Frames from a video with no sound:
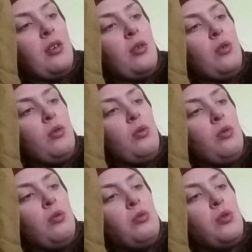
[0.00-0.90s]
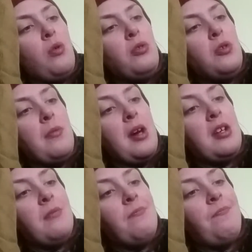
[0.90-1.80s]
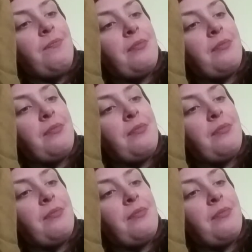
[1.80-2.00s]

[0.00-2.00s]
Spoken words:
"Who told you about him?"